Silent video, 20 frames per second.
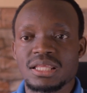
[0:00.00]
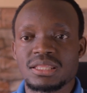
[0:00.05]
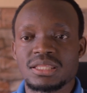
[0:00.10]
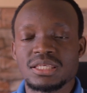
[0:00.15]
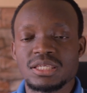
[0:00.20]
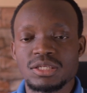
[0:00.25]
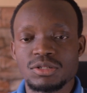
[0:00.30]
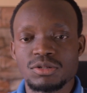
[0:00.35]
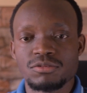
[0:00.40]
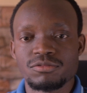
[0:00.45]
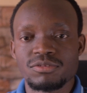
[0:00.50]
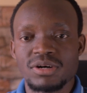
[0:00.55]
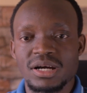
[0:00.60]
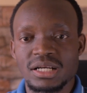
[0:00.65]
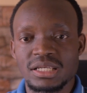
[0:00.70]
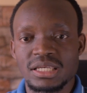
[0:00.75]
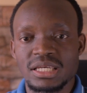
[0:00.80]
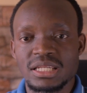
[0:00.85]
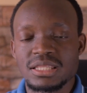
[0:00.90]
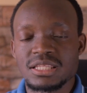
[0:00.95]
thinking of
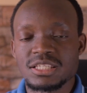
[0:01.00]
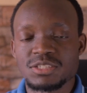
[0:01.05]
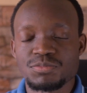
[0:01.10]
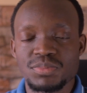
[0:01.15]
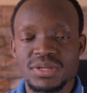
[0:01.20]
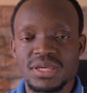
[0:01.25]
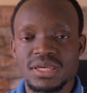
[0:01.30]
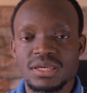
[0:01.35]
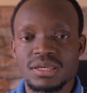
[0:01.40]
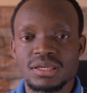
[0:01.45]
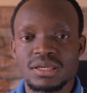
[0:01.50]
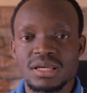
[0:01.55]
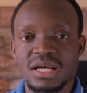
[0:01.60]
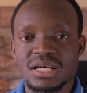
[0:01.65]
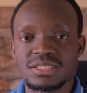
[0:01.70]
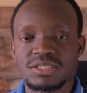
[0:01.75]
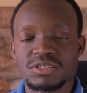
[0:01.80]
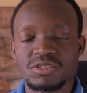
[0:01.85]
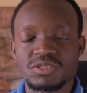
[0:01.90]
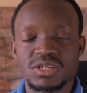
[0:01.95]
can this be
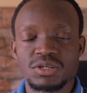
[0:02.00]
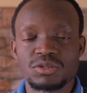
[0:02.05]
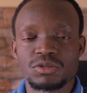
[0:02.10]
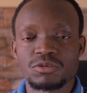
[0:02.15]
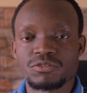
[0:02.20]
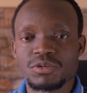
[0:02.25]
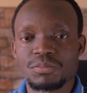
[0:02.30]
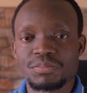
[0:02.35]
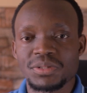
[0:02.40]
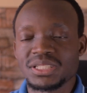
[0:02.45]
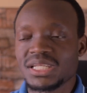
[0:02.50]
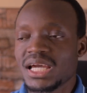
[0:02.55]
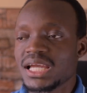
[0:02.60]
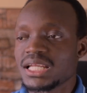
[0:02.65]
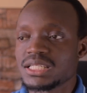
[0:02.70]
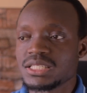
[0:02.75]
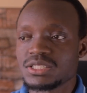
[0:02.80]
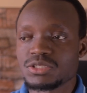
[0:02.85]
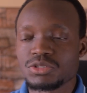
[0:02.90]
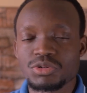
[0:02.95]
as a result of
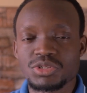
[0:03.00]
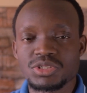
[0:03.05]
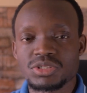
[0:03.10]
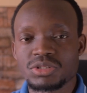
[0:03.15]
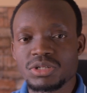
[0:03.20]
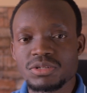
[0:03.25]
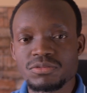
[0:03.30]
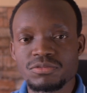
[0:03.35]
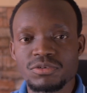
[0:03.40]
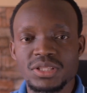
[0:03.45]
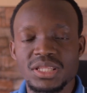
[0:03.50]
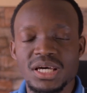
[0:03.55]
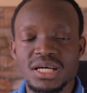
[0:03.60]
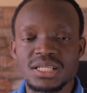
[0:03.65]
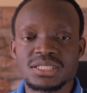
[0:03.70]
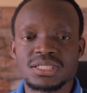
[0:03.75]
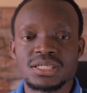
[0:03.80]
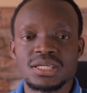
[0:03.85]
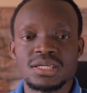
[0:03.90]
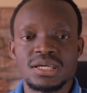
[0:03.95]
hepatitis, so we screen for
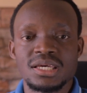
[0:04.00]
that.